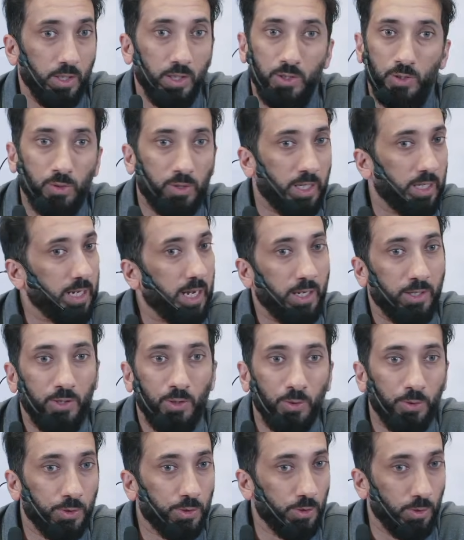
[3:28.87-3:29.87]
you cannot
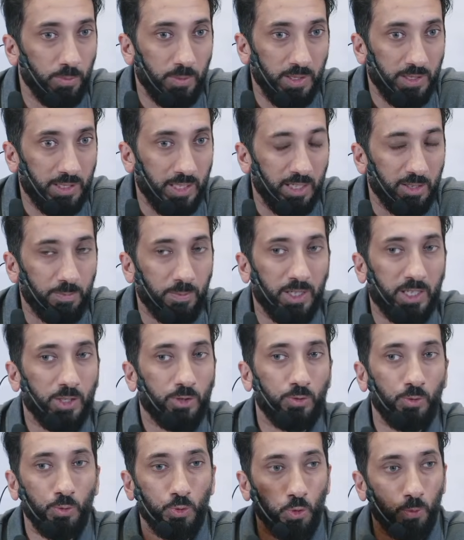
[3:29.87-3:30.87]
use tumisat because
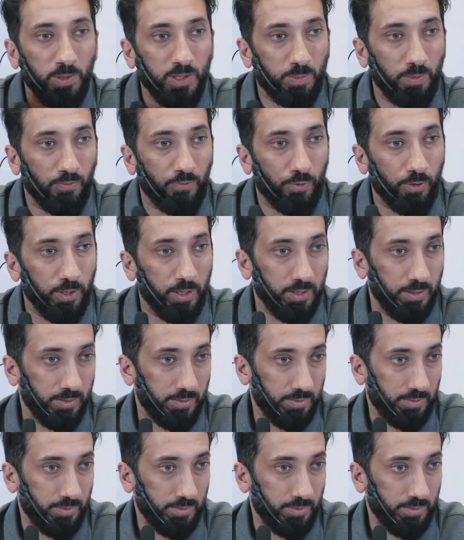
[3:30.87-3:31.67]
nujum is before it.